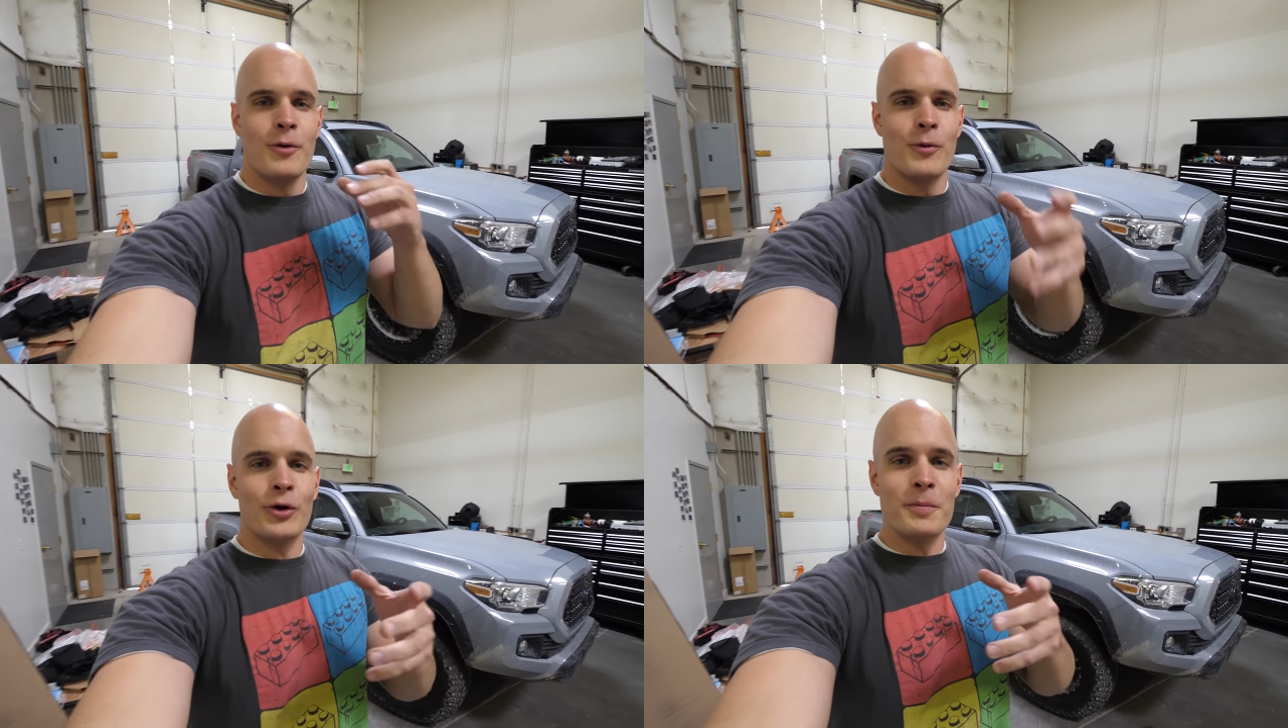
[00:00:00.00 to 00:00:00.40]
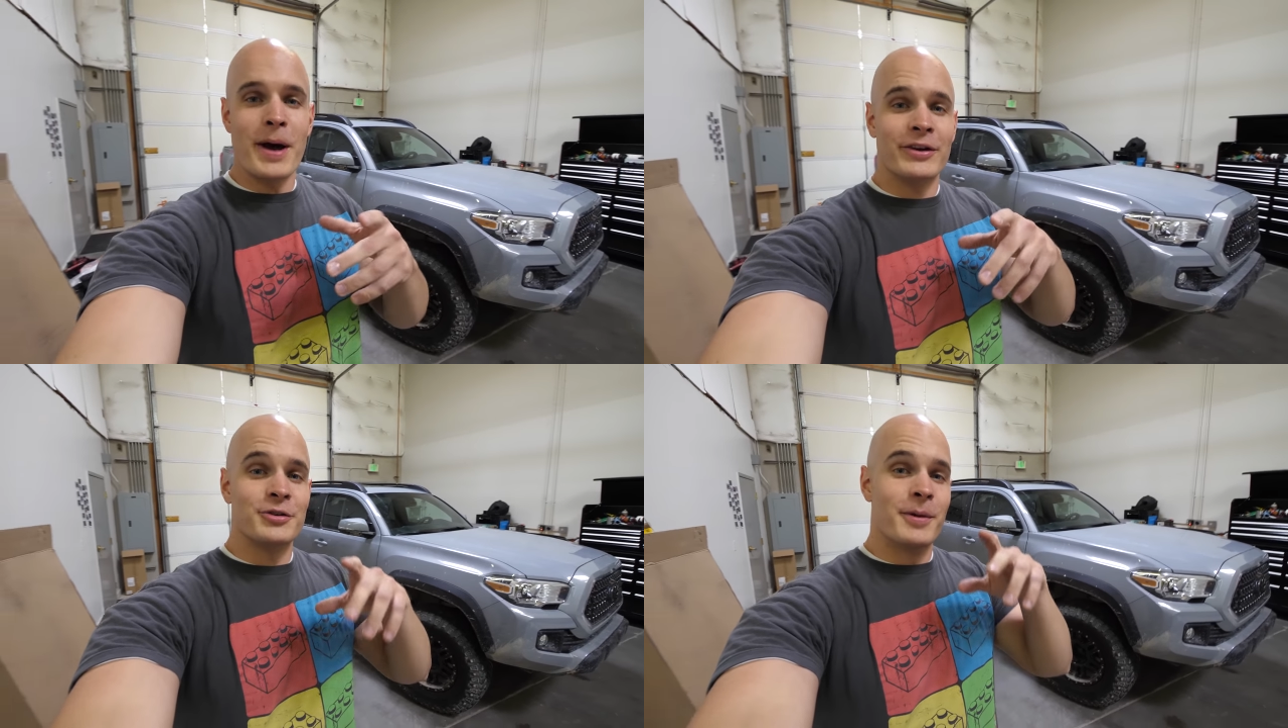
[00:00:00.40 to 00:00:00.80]
Welcome
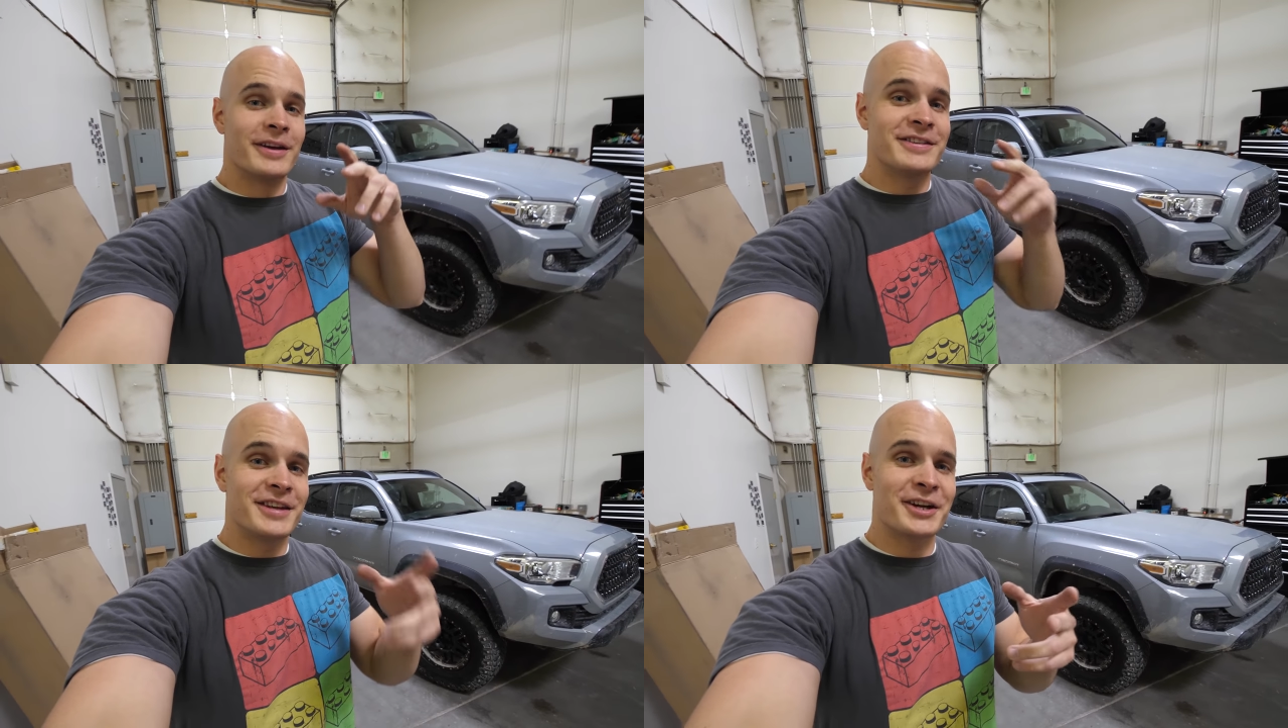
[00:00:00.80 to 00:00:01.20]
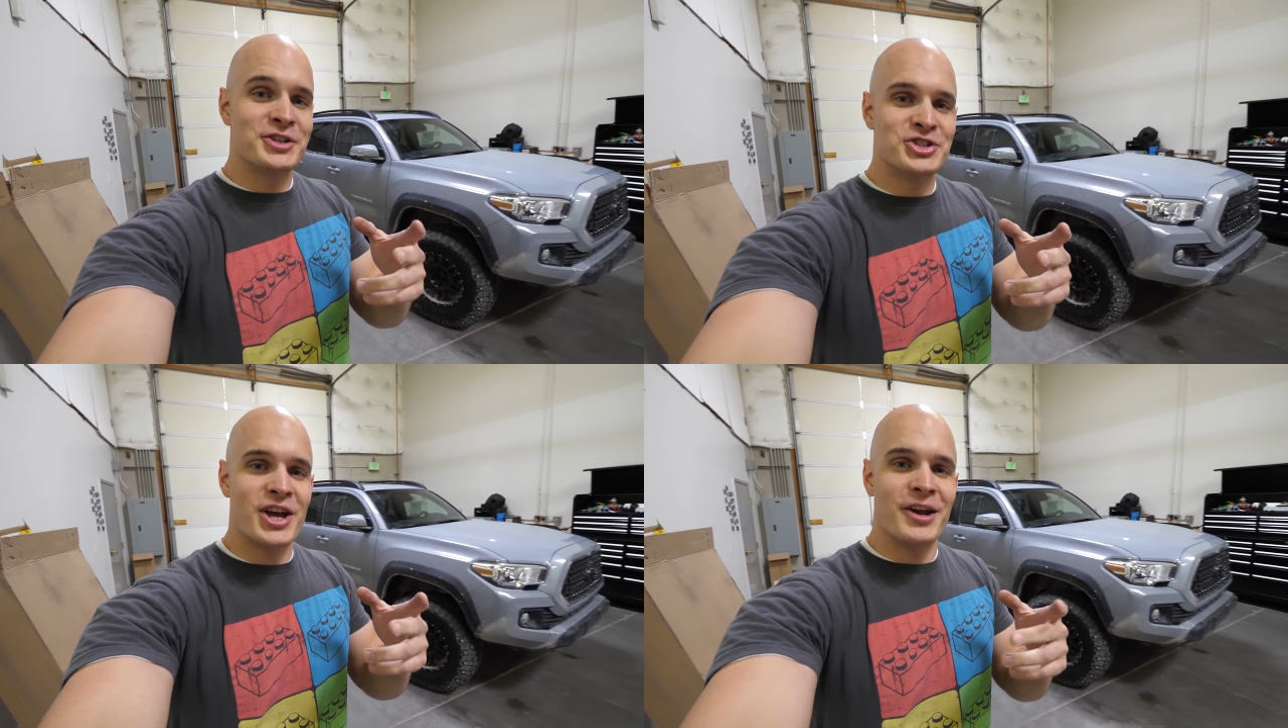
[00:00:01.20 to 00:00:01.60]
back to my
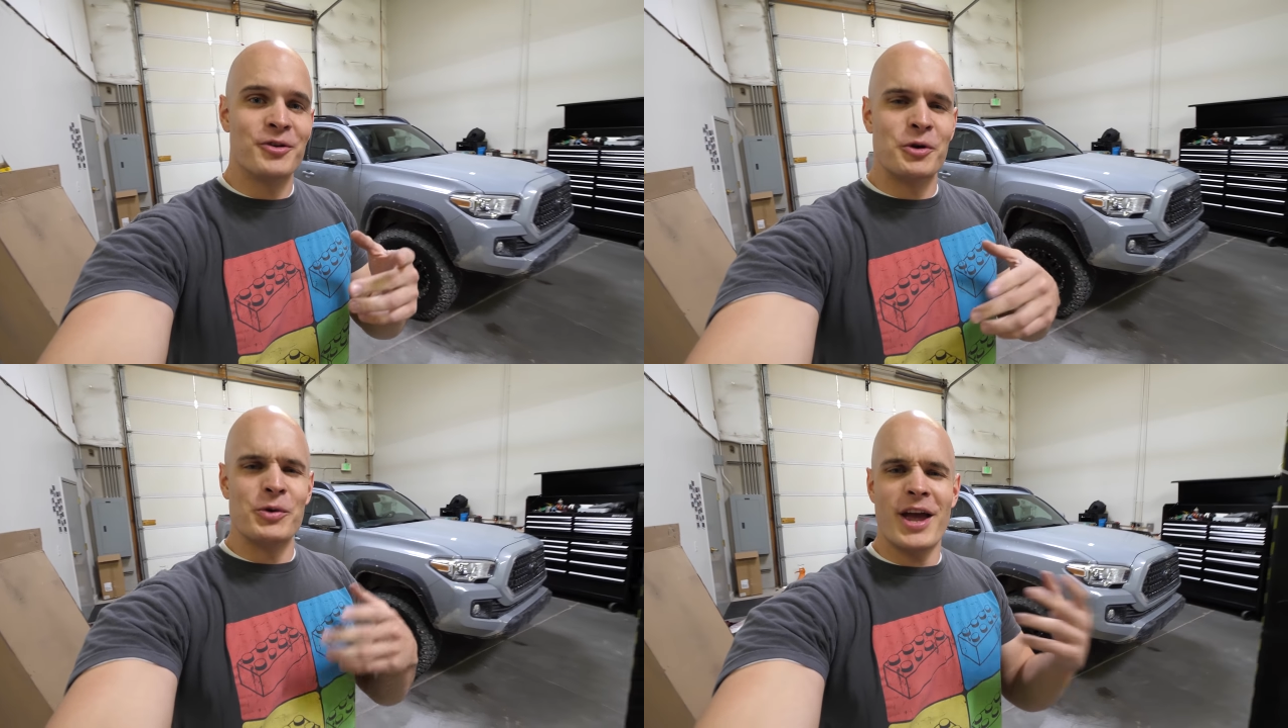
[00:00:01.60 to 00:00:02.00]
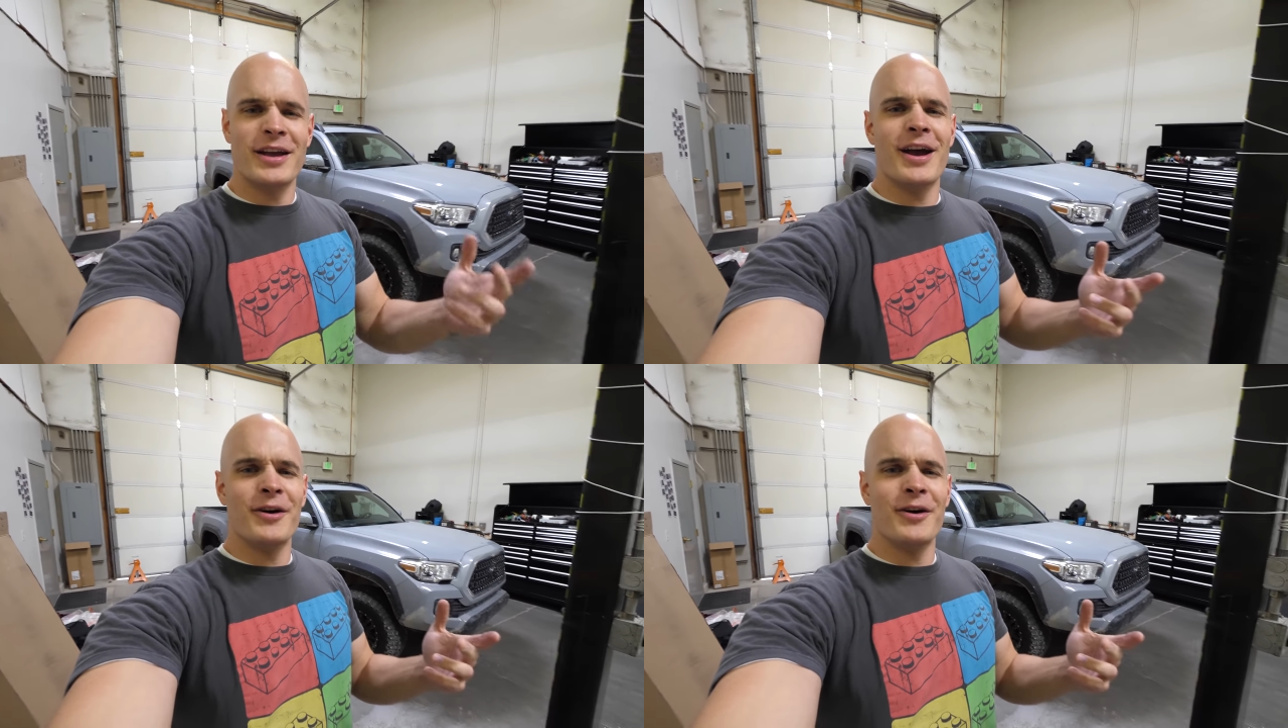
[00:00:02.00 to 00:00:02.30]
second channel where we hang